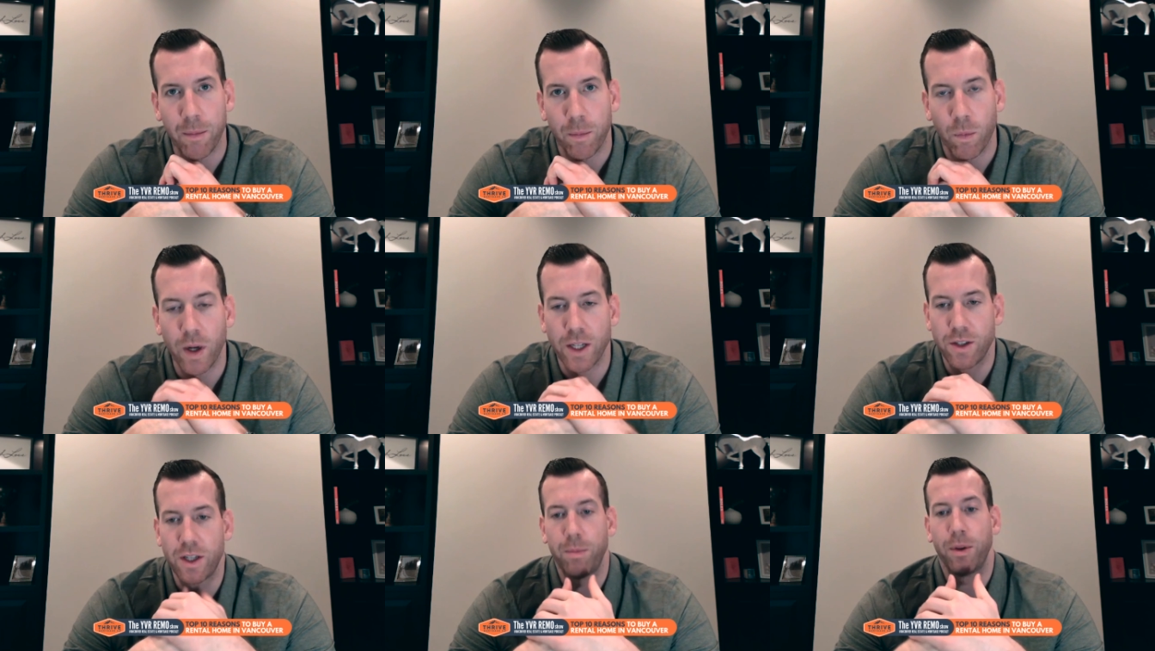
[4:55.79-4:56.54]

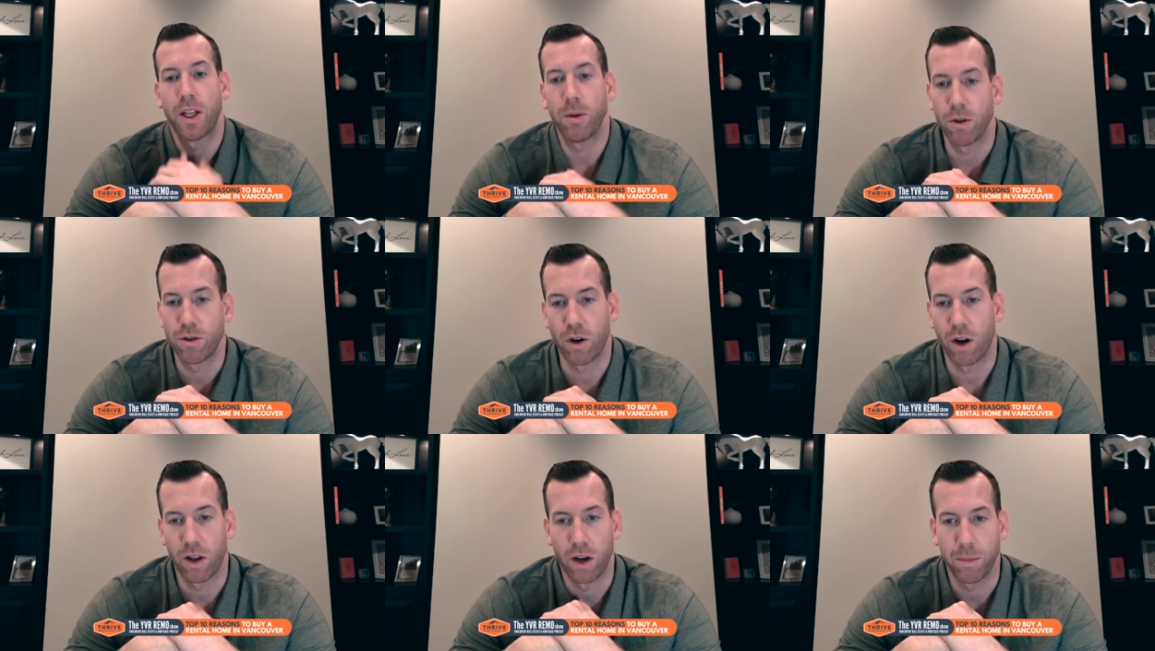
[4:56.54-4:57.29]
which typically will
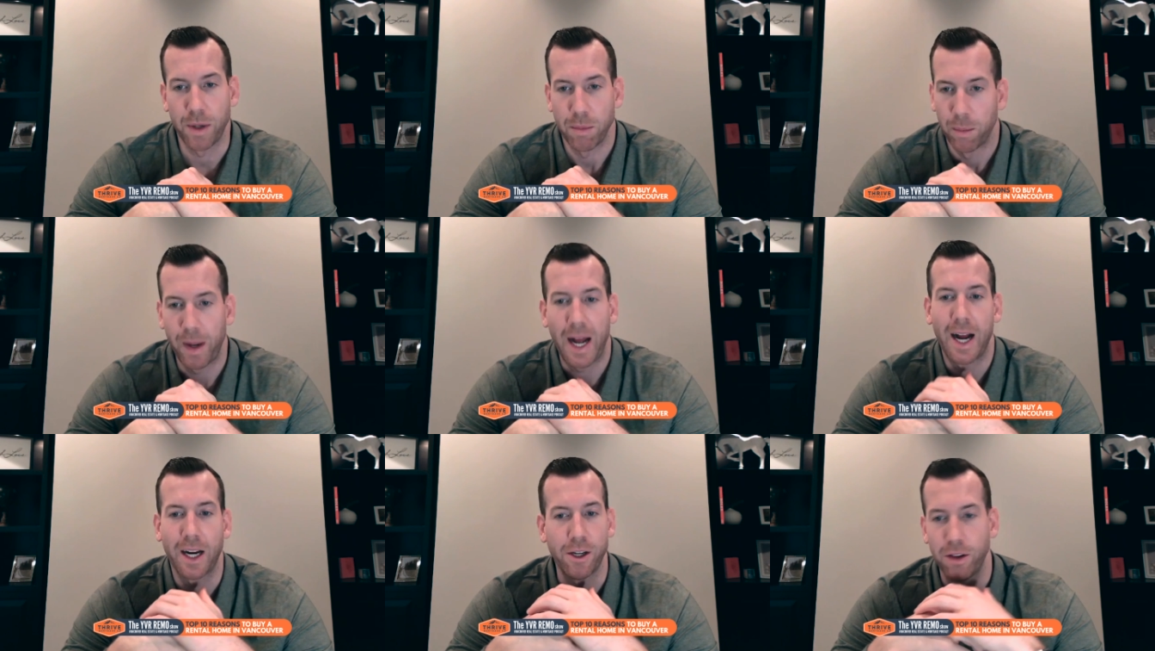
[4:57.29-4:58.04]
draw a lot of people
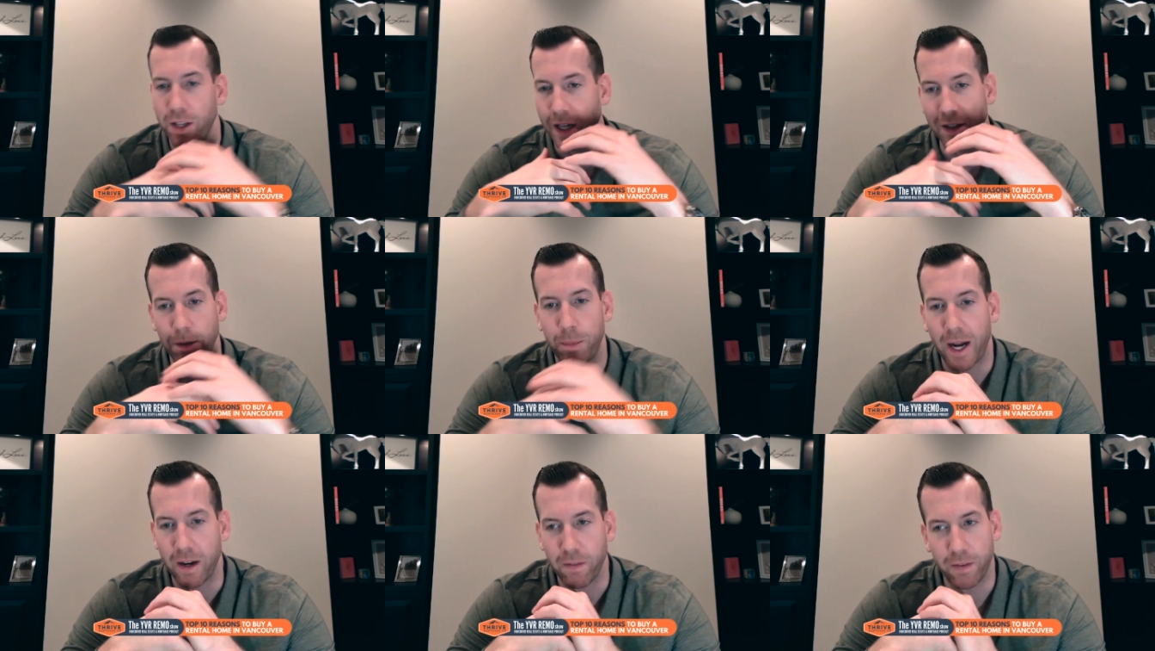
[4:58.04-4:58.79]
back. You think it's a
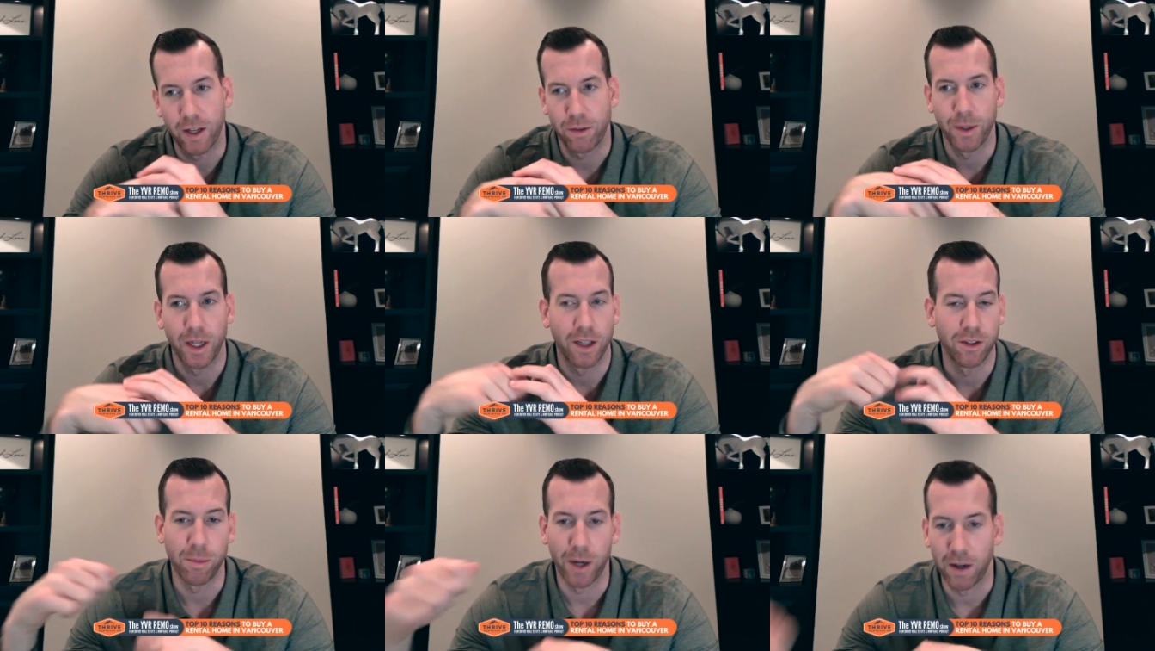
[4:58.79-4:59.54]
bad investment
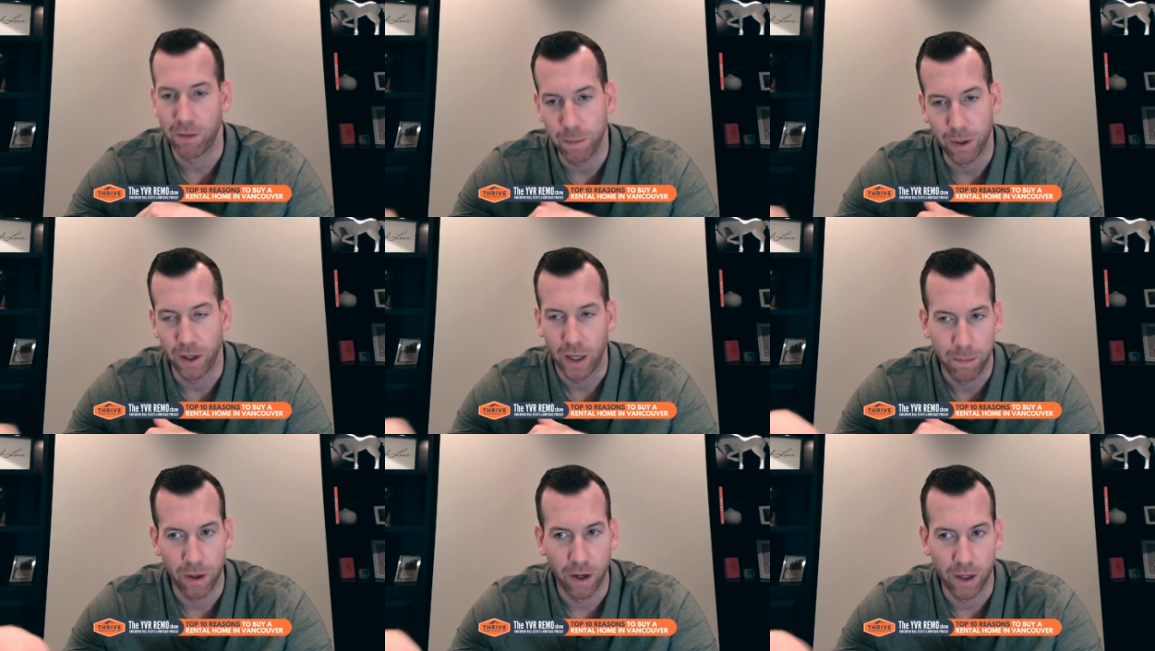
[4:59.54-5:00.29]
because you might have to put a
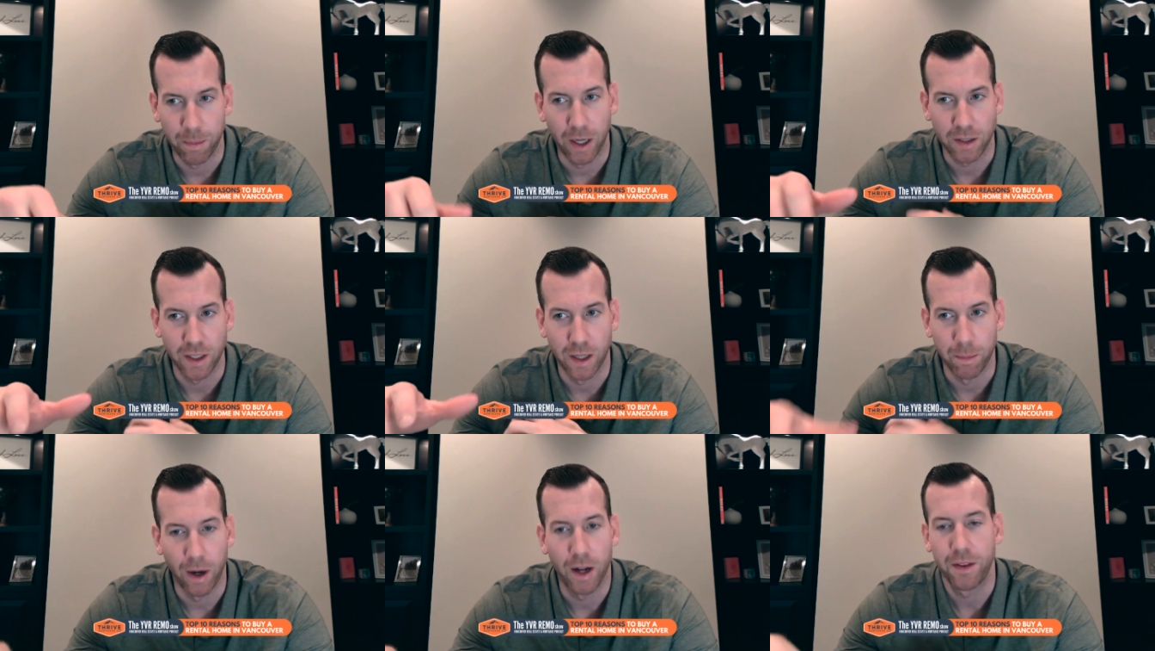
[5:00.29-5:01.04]
couple $100 in
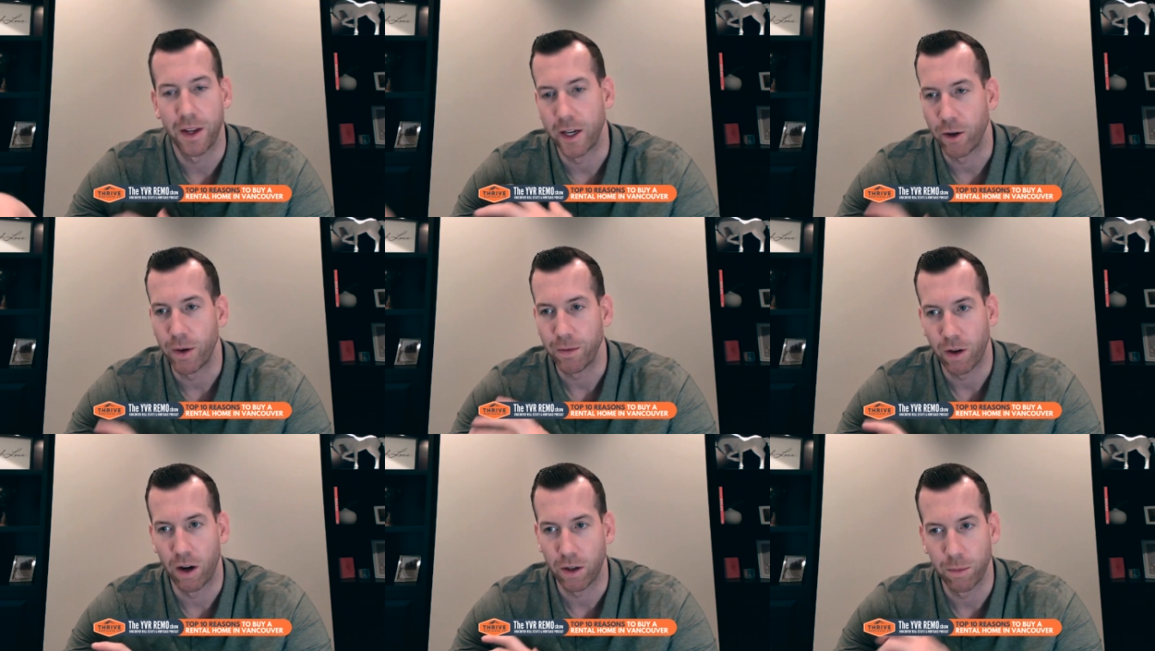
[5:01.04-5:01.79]
a month. And I know we've
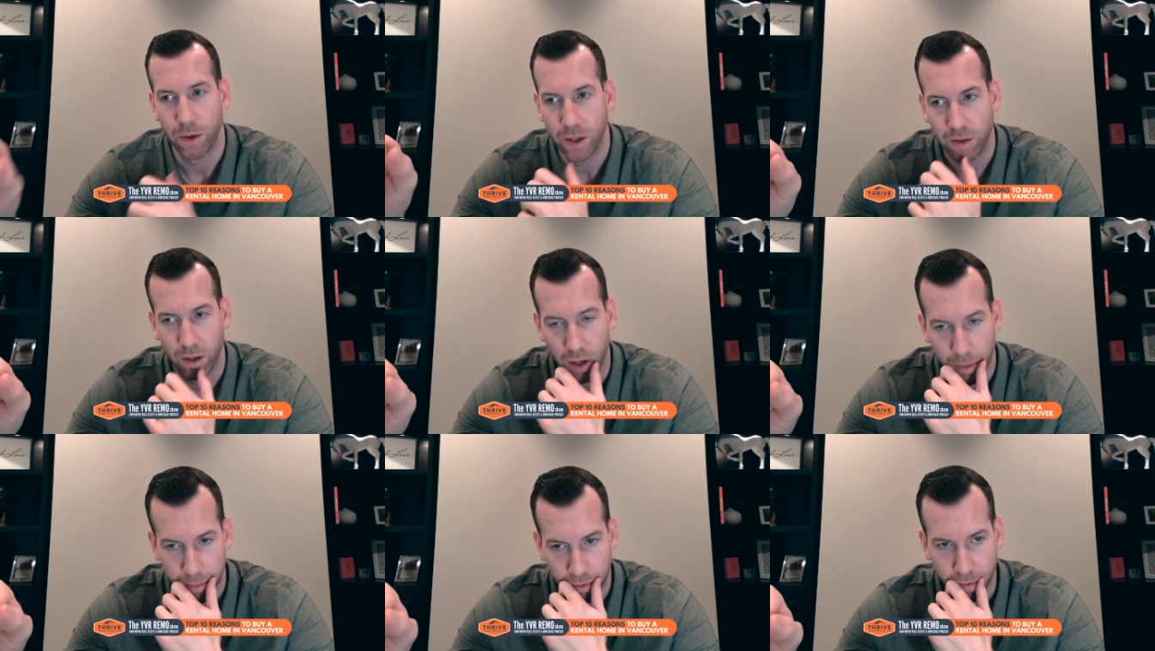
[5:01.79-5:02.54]
talked about this a
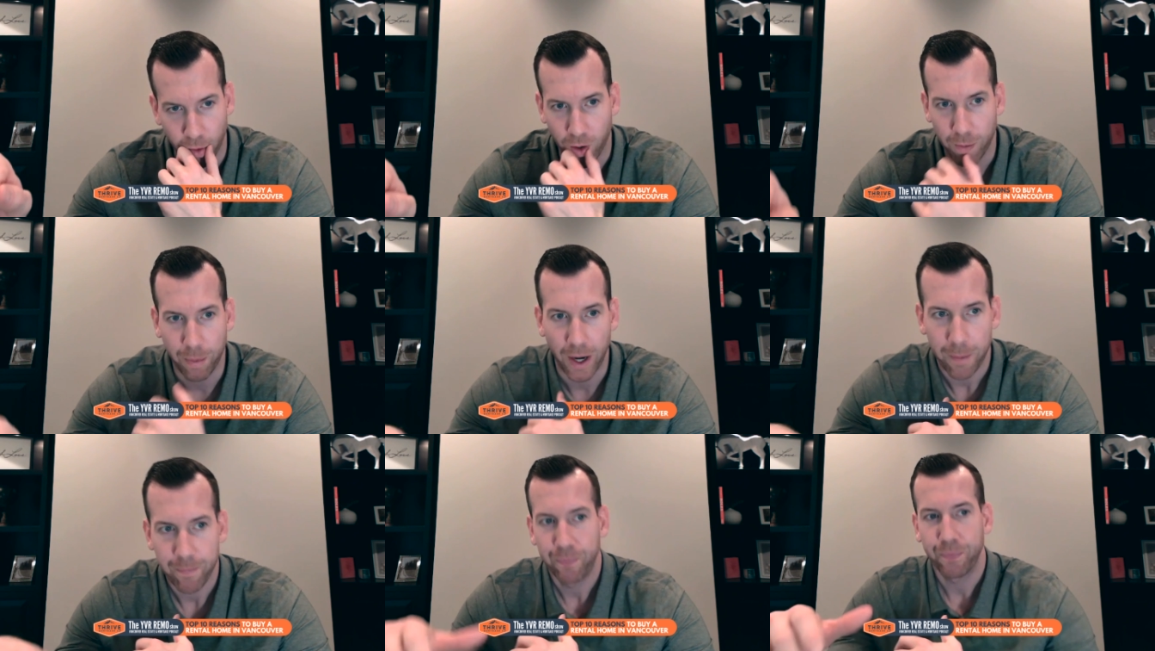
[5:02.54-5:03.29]
lot before, but